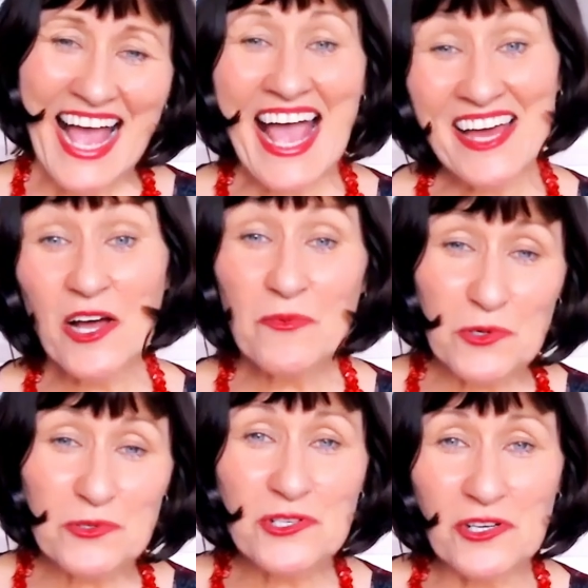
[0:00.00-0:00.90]
And I
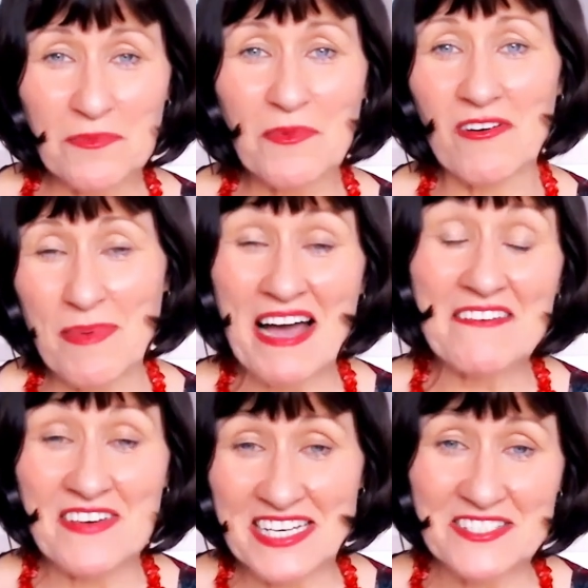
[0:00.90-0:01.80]
will talk more
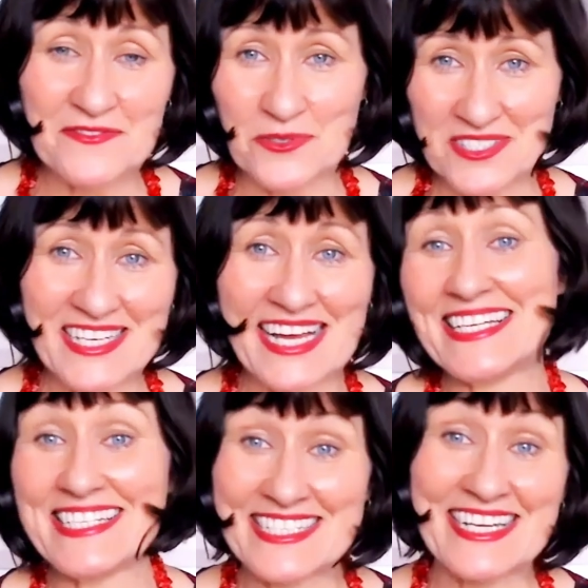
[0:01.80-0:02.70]
about phase four
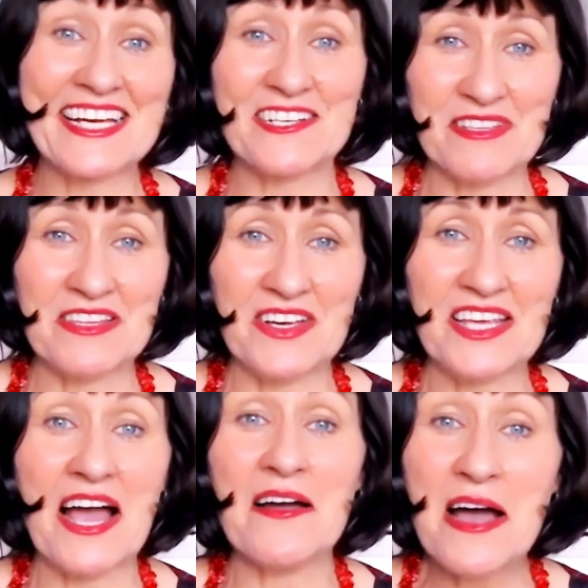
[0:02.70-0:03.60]
studies later in the
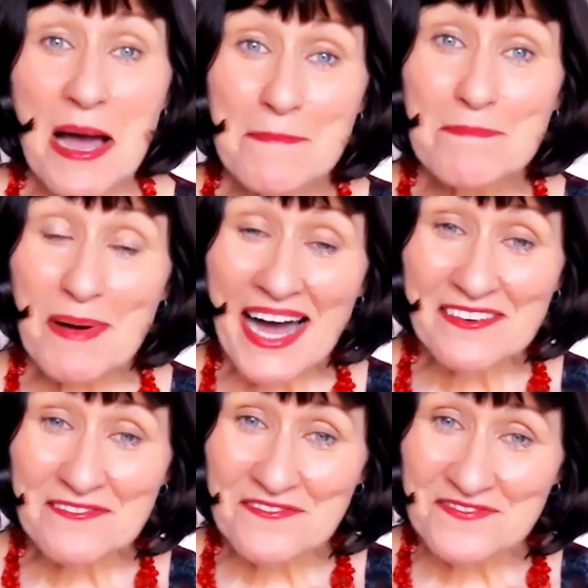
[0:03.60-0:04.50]
video.
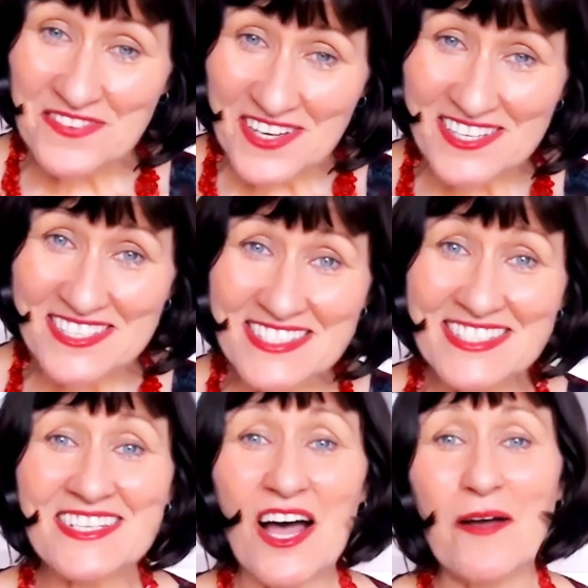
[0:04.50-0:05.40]
But
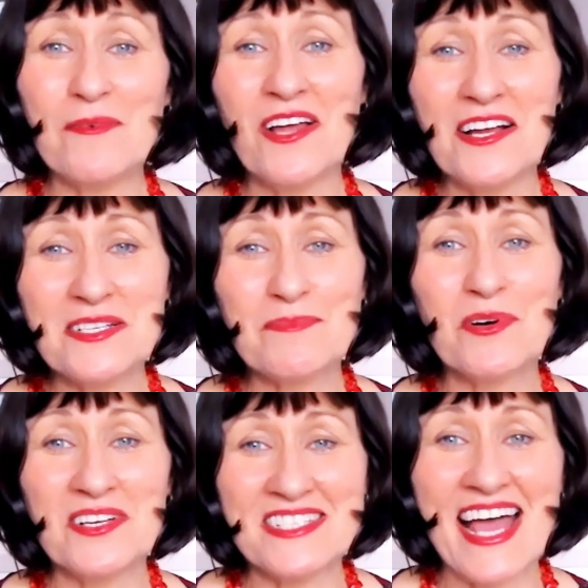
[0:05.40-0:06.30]
first, I would like to
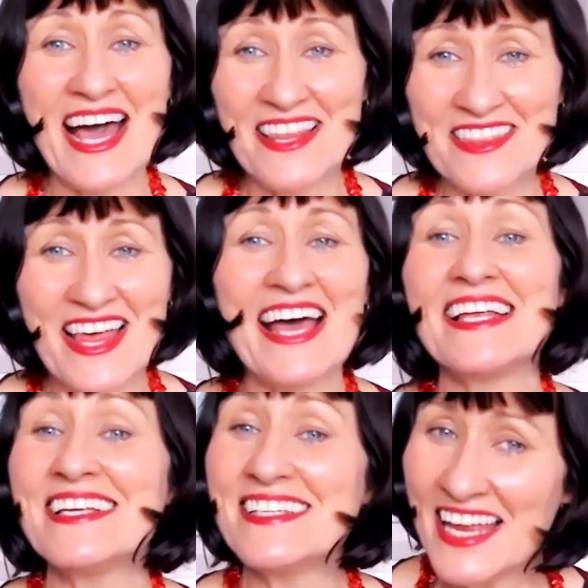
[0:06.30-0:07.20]
point out
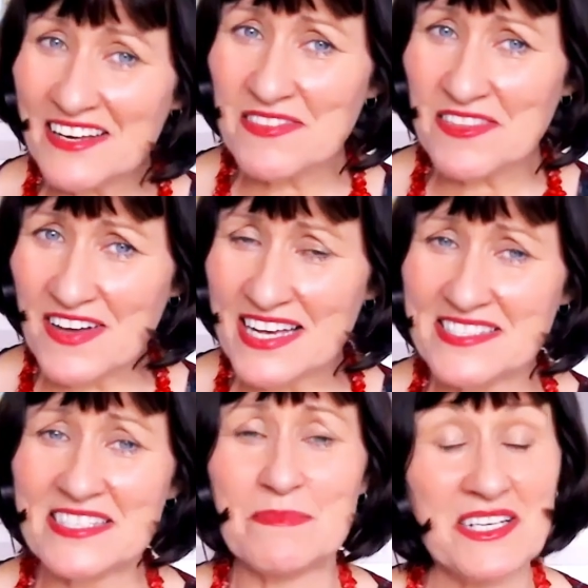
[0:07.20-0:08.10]
that none of the
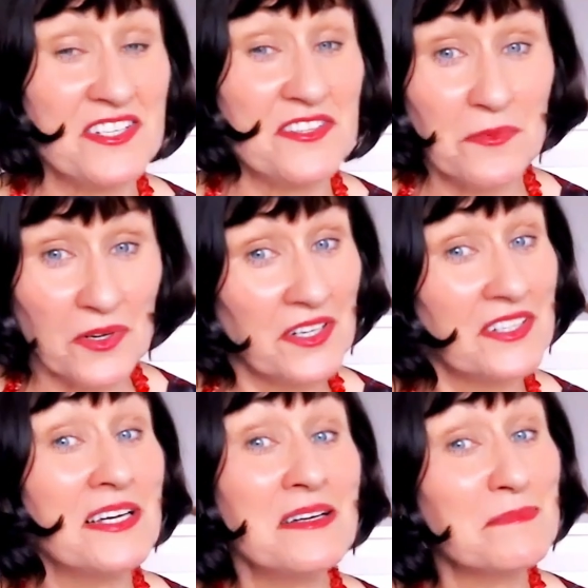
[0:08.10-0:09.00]
phases mention the
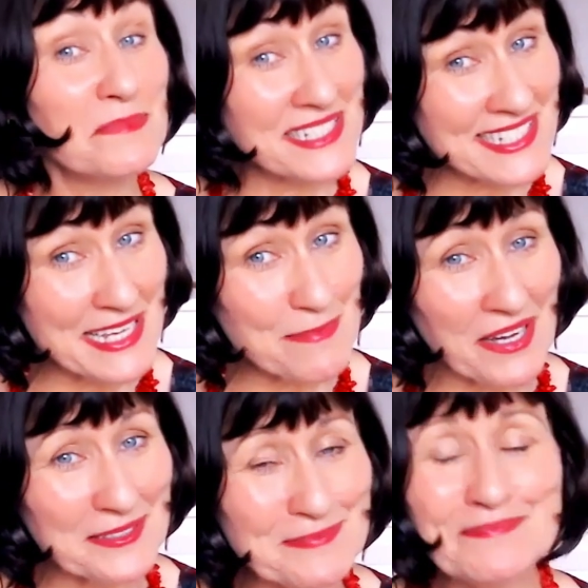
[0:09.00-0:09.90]
word
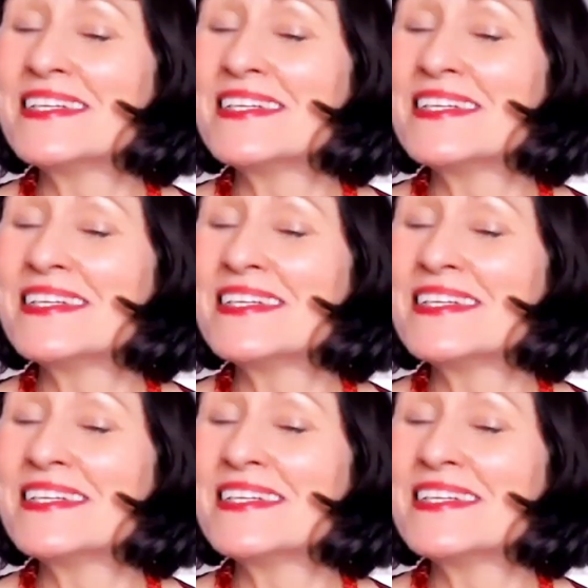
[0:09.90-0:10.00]
placebo.